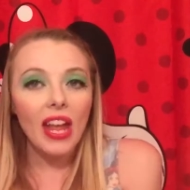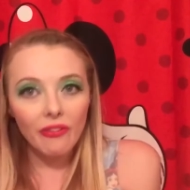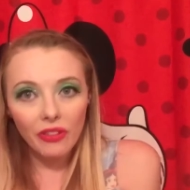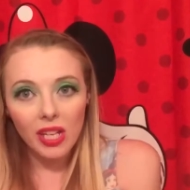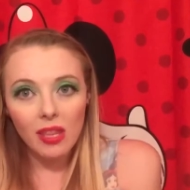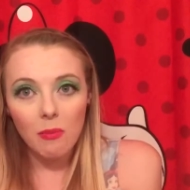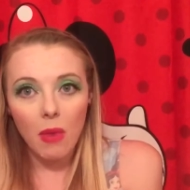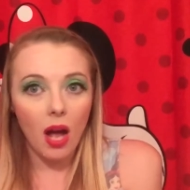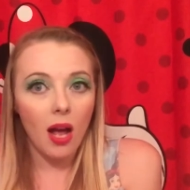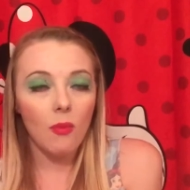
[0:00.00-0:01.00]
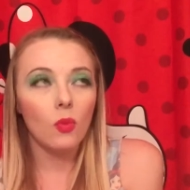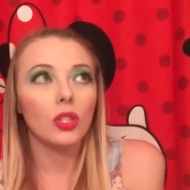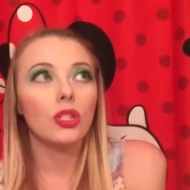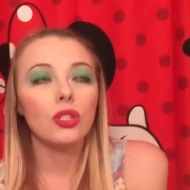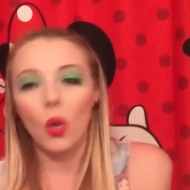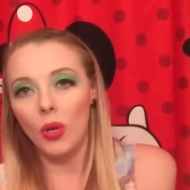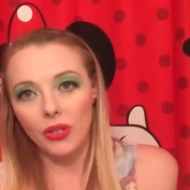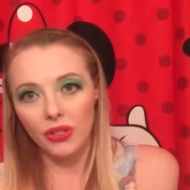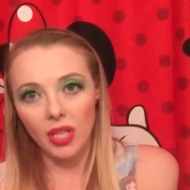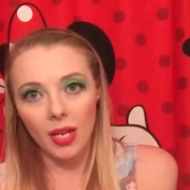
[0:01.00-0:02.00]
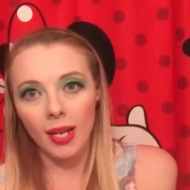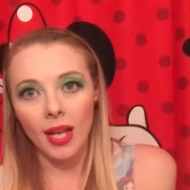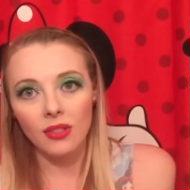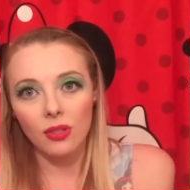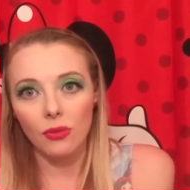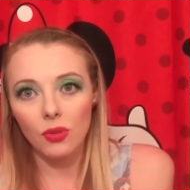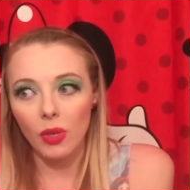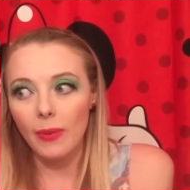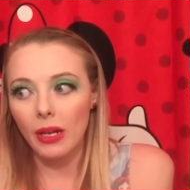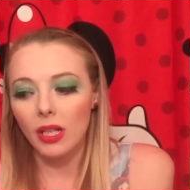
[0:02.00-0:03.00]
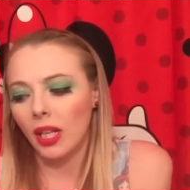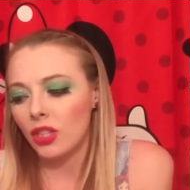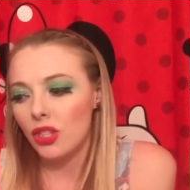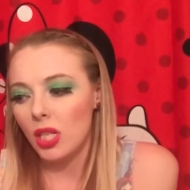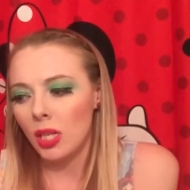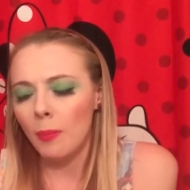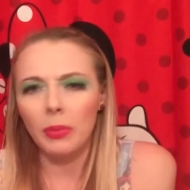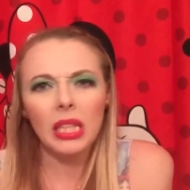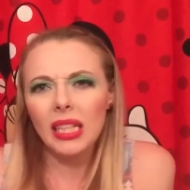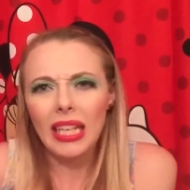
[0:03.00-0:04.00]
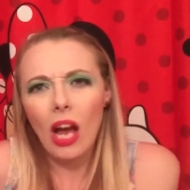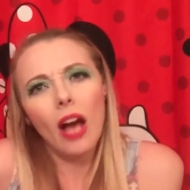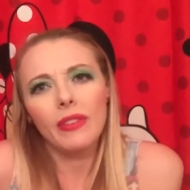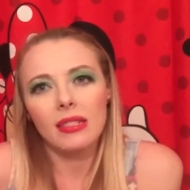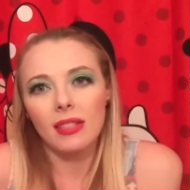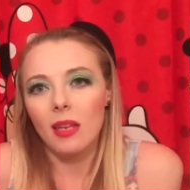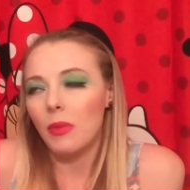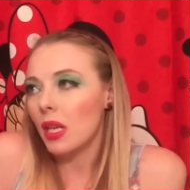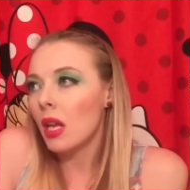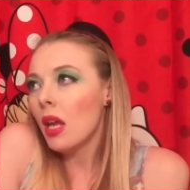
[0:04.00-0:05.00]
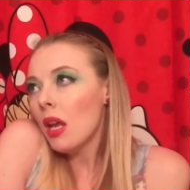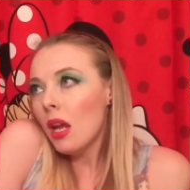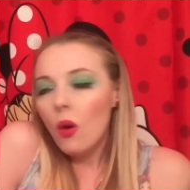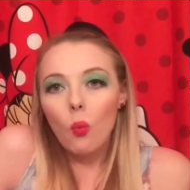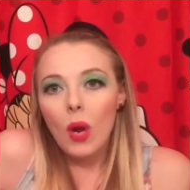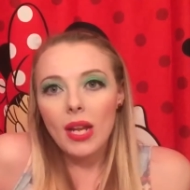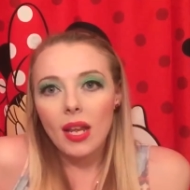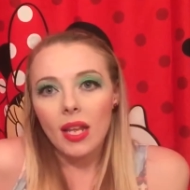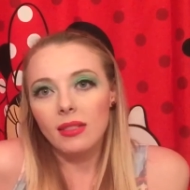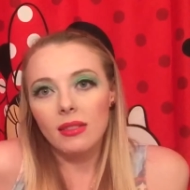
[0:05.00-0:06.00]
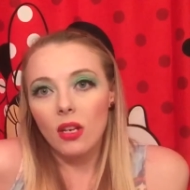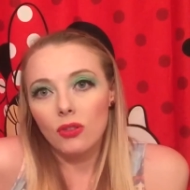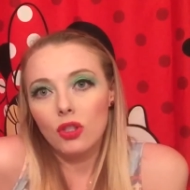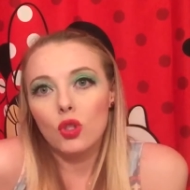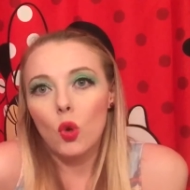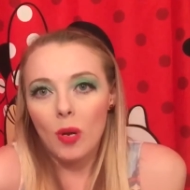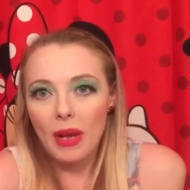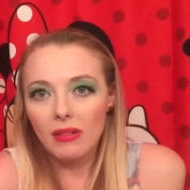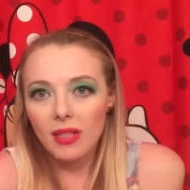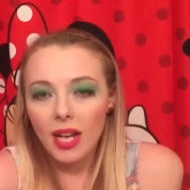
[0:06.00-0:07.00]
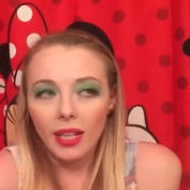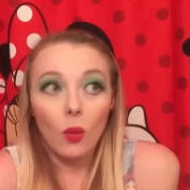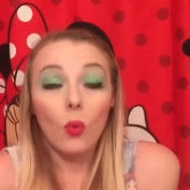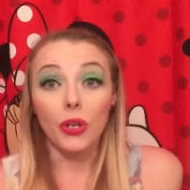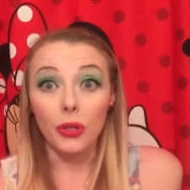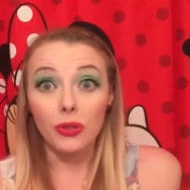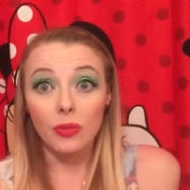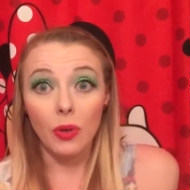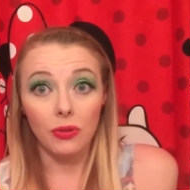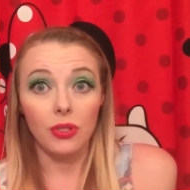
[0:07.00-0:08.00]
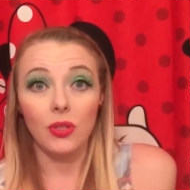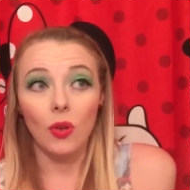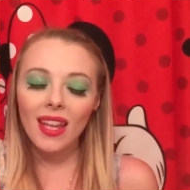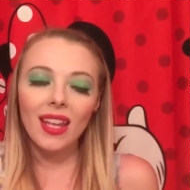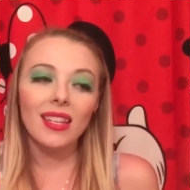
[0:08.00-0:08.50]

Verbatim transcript: Thankfully, the mom was so understanding and so sweet about it. Like, she completely, obviously, I mean, when it's a storm outside. Like, what are you supposed to do?